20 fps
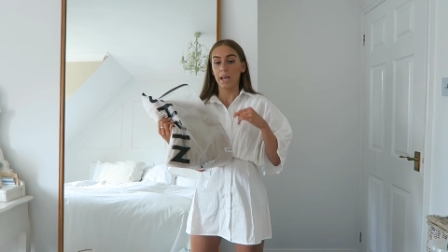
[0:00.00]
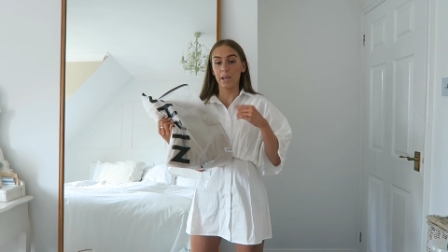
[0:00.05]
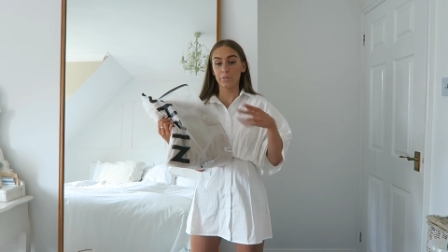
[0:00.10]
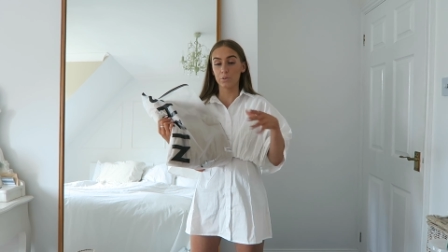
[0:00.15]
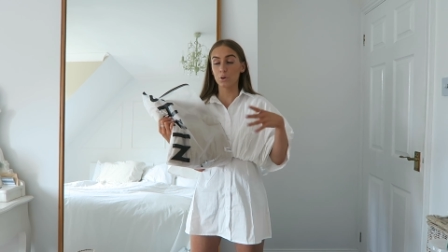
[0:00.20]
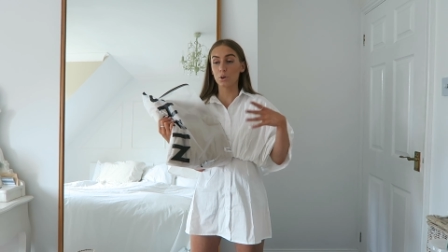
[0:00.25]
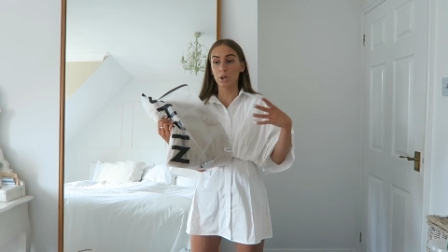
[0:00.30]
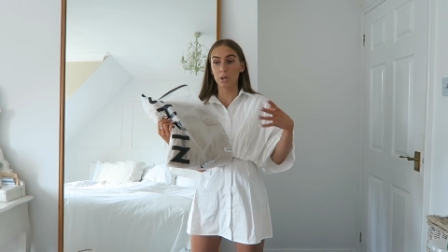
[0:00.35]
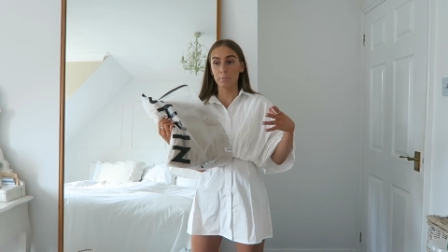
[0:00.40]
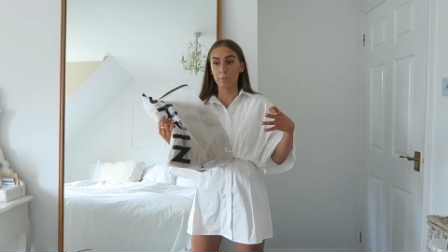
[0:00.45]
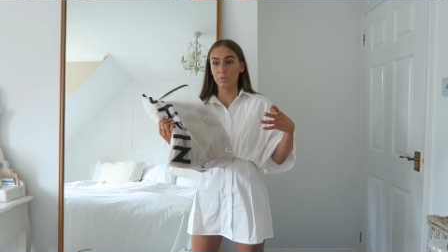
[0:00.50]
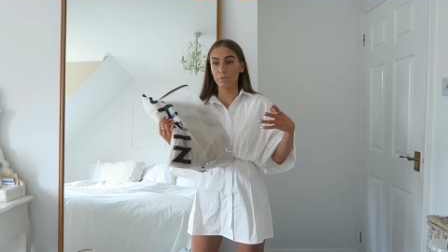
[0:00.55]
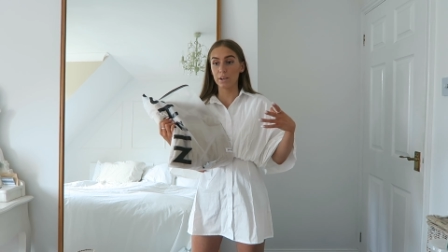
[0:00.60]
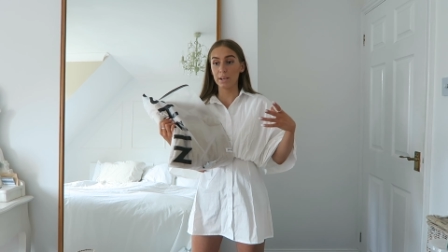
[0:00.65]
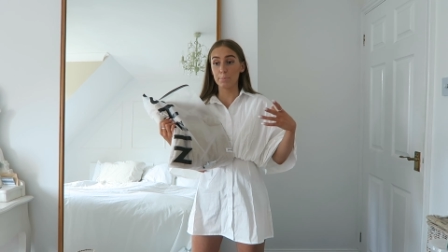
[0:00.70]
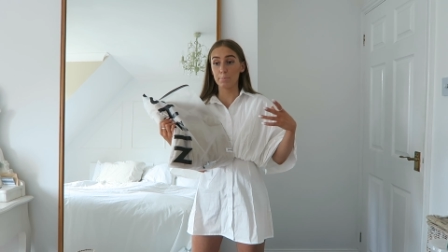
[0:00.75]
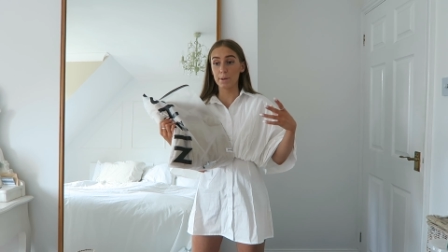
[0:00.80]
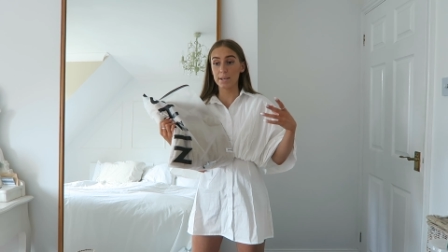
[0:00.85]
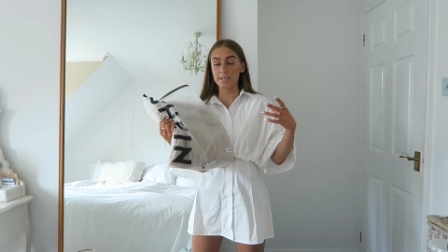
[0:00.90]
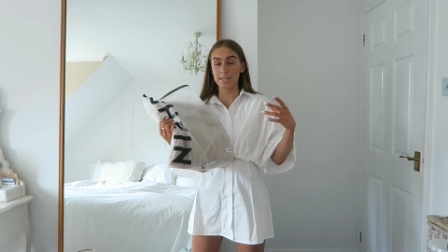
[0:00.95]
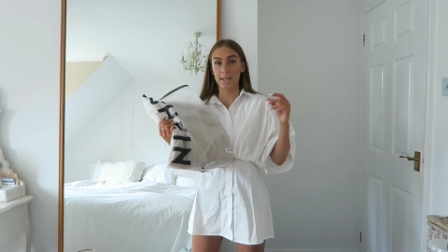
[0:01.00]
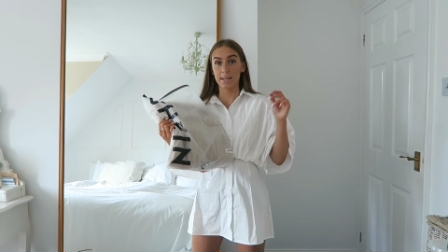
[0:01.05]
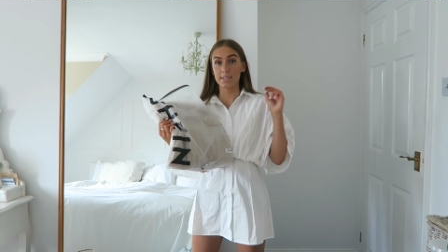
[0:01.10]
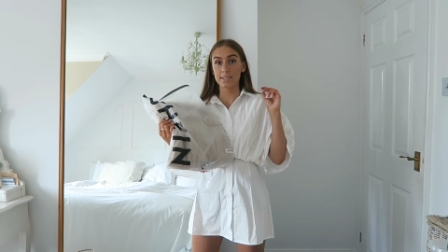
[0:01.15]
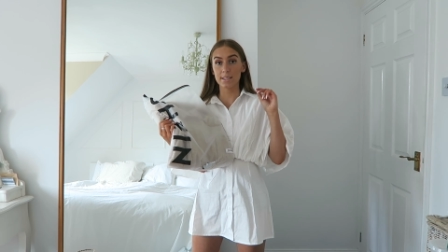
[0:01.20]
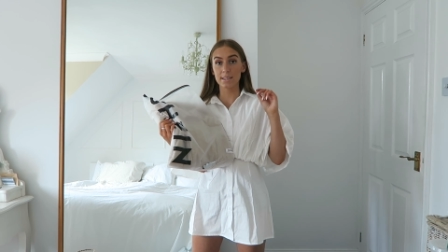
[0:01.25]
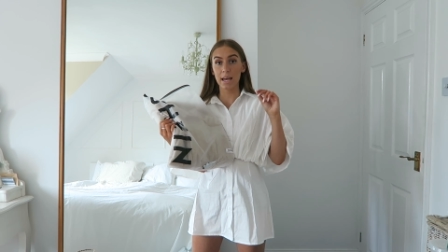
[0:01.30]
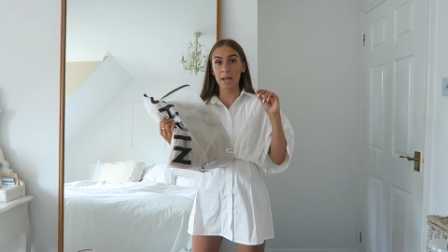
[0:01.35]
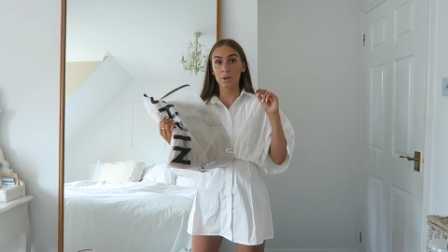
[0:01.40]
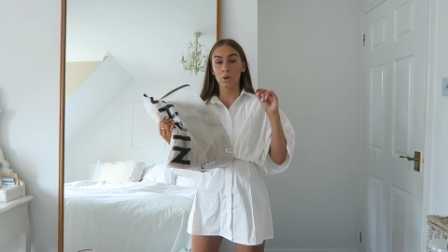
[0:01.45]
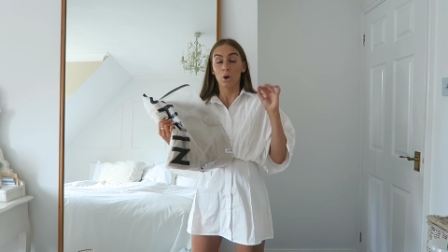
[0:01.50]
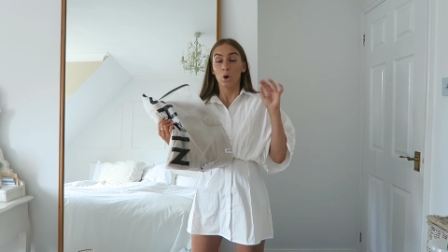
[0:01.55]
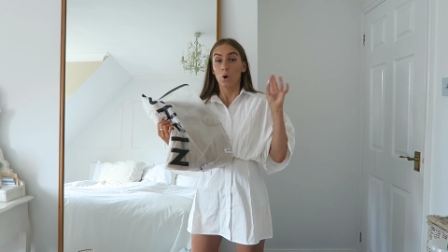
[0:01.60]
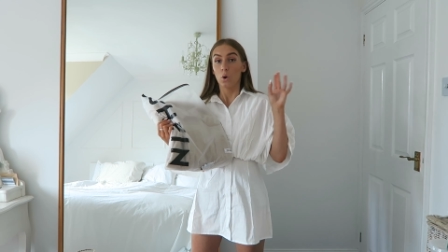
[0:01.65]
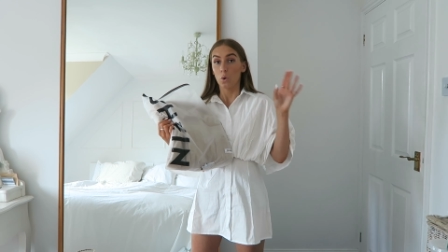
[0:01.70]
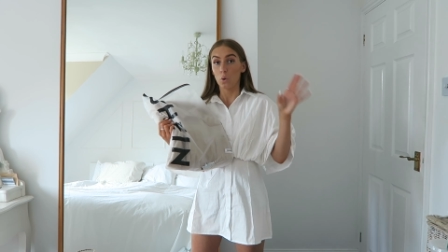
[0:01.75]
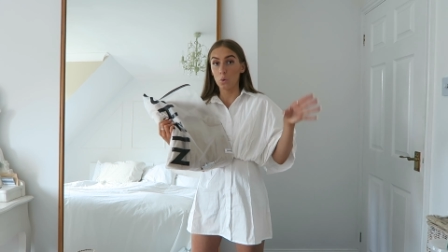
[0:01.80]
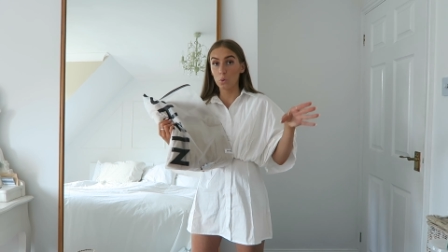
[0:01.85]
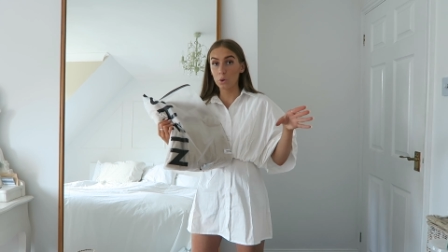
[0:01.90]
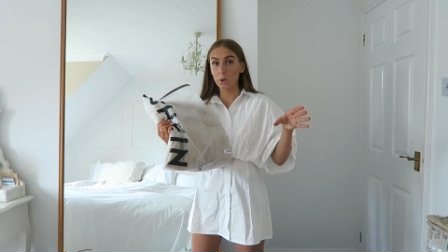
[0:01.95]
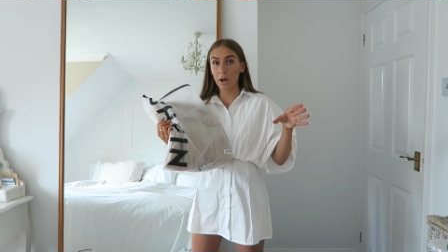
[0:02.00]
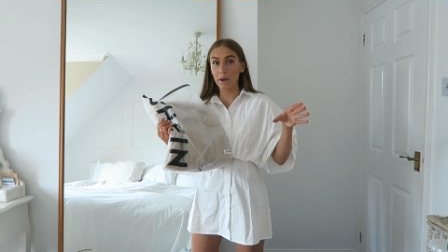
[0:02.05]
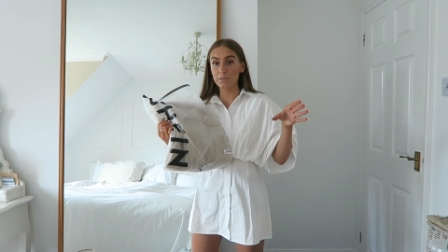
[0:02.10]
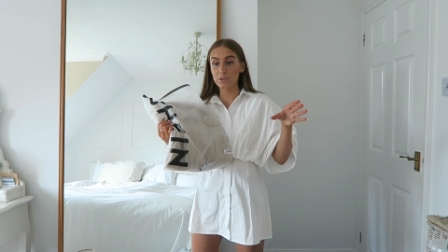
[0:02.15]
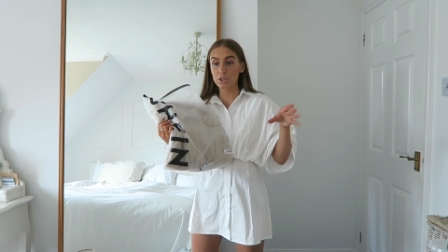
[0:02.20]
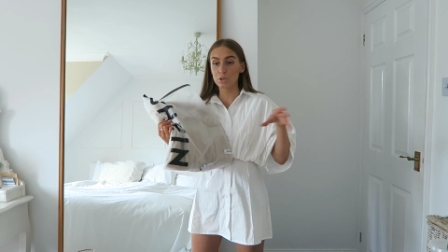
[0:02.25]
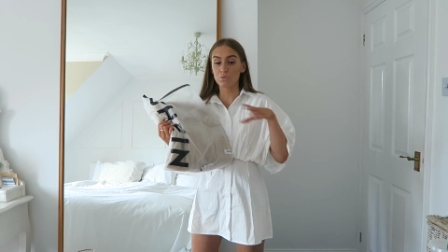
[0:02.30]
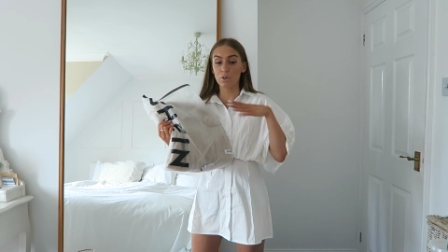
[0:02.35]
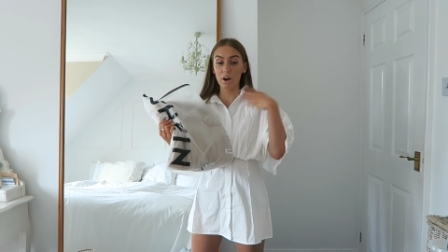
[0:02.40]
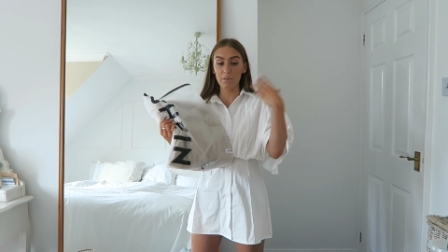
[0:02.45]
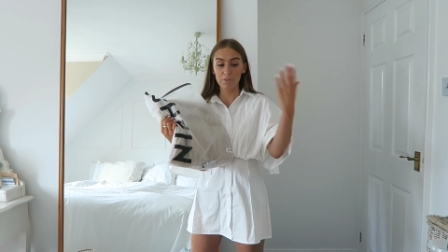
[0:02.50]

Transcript: if you're going to be really busy. So then all you have to do,